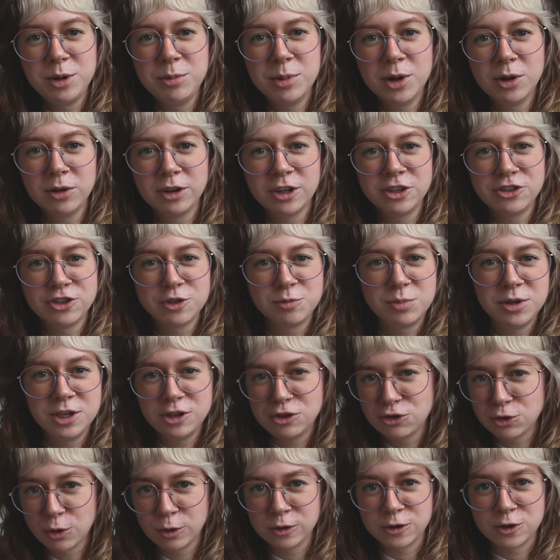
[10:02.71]
email can just be
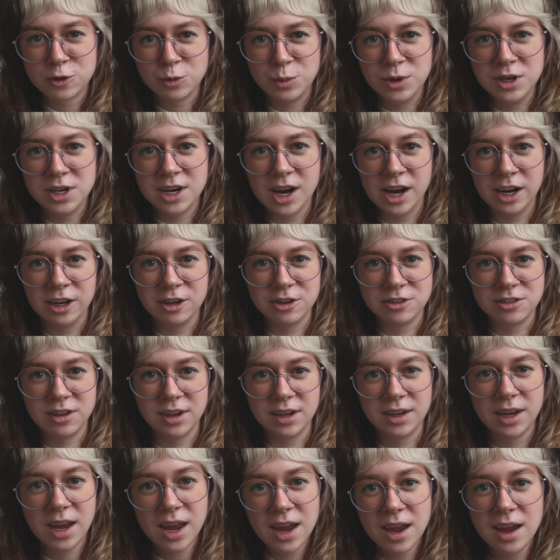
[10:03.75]
short, sweet, kind of just
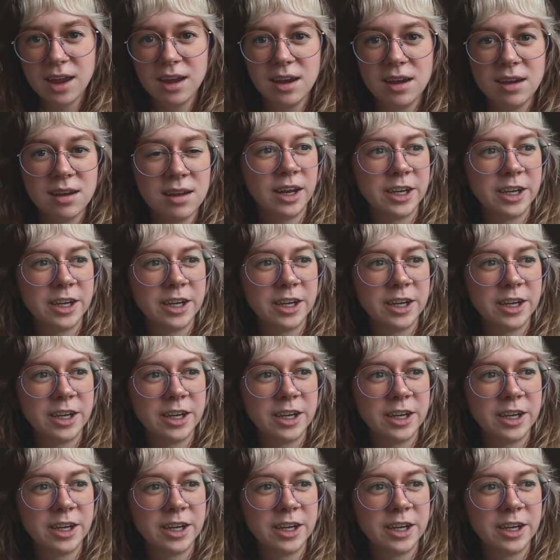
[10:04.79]
like, hey,